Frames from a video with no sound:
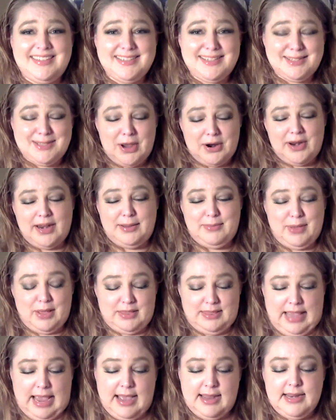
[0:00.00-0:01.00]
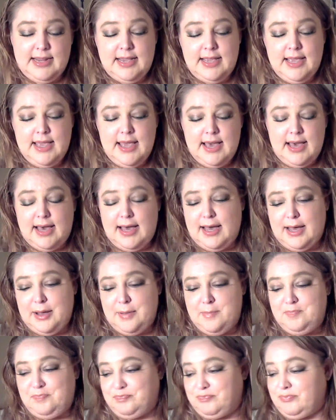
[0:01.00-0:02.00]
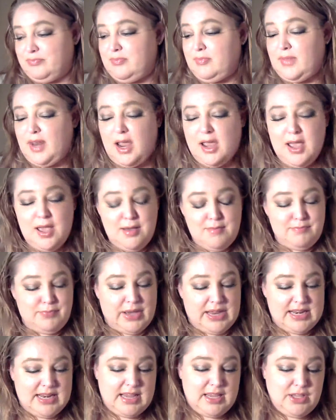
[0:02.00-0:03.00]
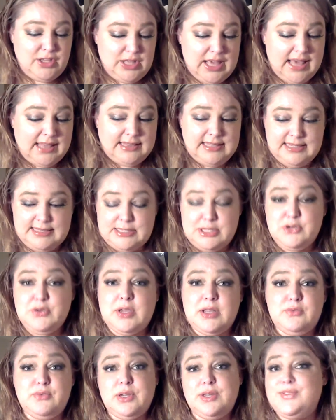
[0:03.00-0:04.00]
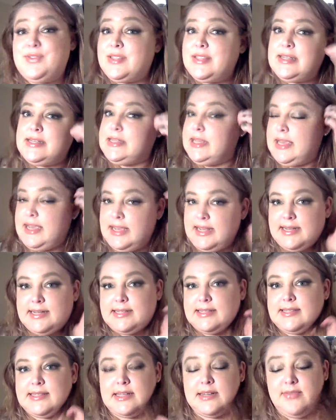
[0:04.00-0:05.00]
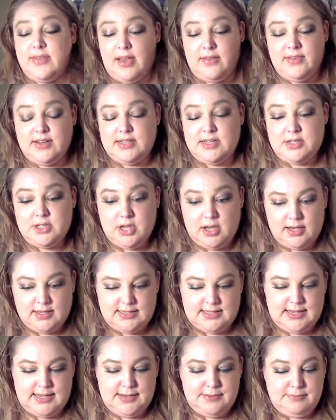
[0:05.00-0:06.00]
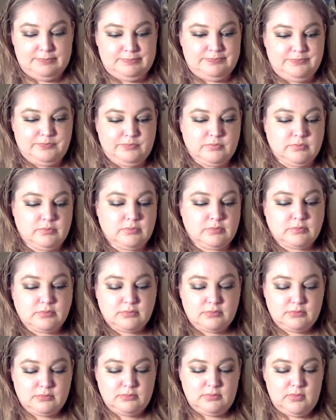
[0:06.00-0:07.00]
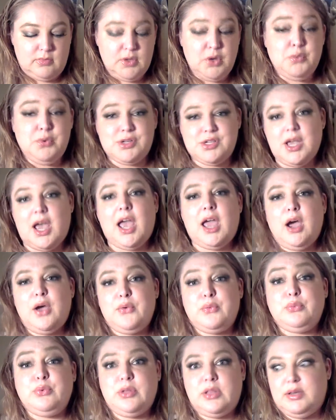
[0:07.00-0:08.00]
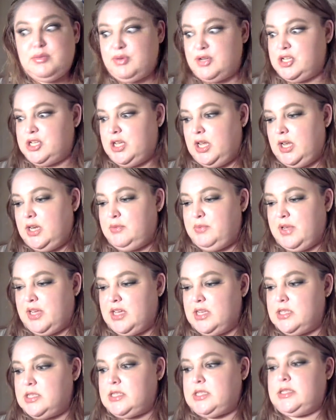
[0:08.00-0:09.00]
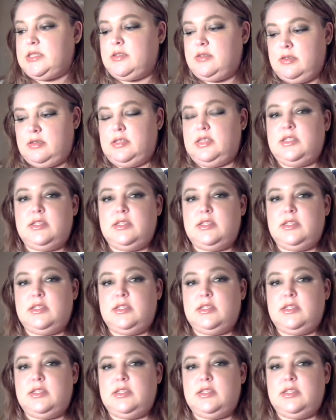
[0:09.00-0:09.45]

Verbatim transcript: Sorry about that. Um, but at least you can reuse the tin instead of having to toss it, which I really appreciate because